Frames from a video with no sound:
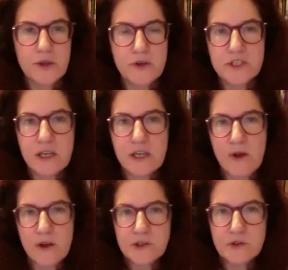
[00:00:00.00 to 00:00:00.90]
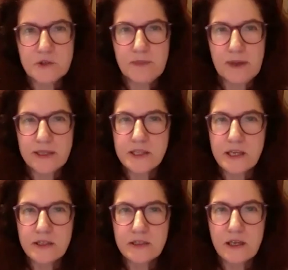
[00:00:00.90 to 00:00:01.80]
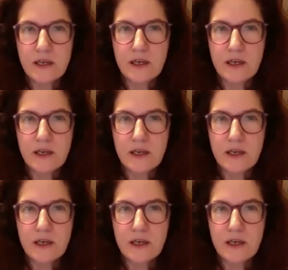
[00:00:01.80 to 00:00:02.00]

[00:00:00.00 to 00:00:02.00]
yourself also depends on